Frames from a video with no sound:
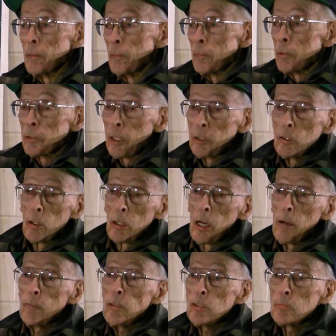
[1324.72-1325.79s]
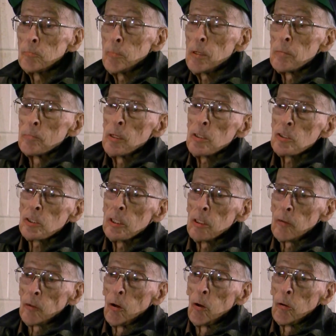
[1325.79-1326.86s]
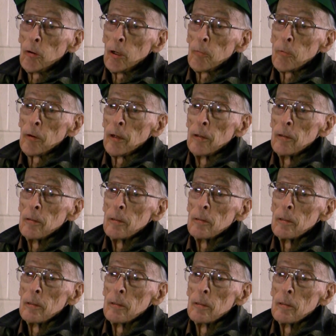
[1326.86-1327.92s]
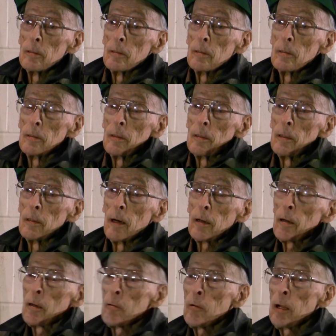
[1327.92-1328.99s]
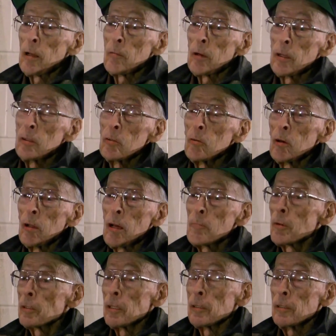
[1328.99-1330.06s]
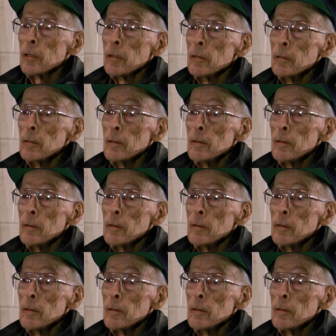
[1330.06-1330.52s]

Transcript: But they took every bit of skin off the whole airplane. I don't know why they want to do all that, but they did.